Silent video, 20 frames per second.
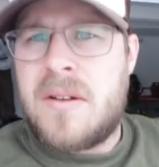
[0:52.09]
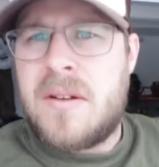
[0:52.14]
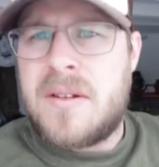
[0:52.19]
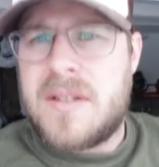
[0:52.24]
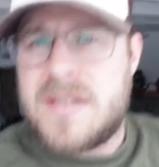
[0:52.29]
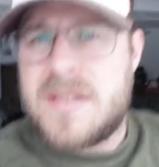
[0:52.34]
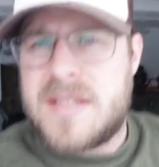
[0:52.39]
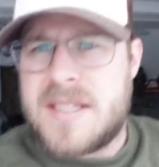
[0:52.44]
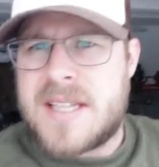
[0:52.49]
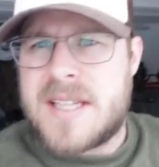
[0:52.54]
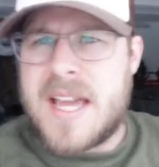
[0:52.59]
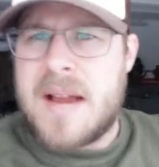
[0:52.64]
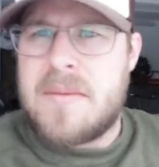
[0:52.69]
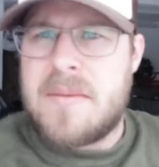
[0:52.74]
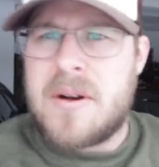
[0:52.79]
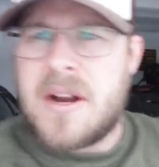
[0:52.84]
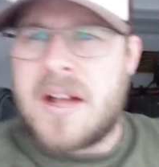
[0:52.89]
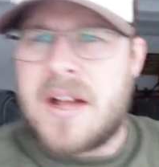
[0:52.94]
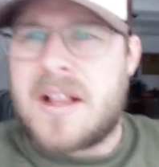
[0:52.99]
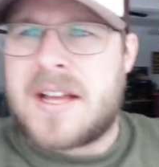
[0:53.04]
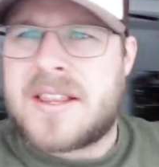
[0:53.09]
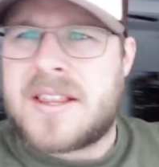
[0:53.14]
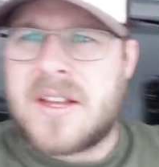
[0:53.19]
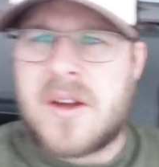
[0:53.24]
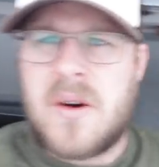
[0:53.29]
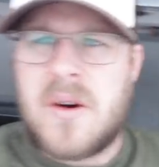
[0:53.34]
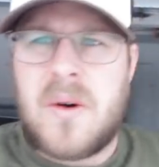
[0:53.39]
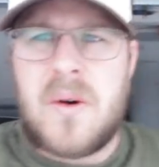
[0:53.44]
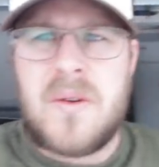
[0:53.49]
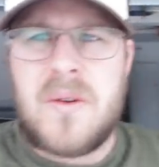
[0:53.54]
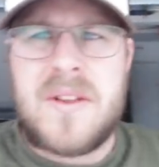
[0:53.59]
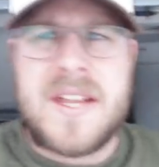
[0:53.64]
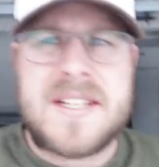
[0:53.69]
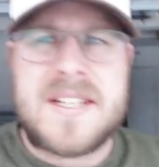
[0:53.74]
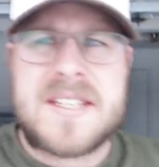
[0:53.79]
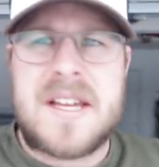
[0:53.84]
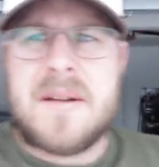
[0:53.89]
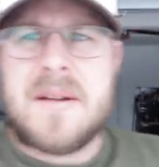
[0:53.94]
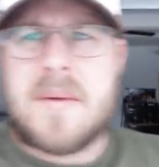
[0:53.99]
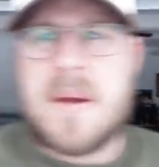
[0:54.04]
Does this camera not like the cold? That's
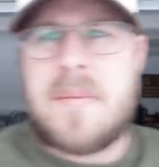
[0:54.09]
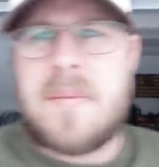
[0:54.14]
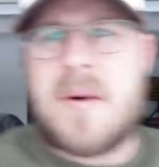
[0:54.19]
going to be a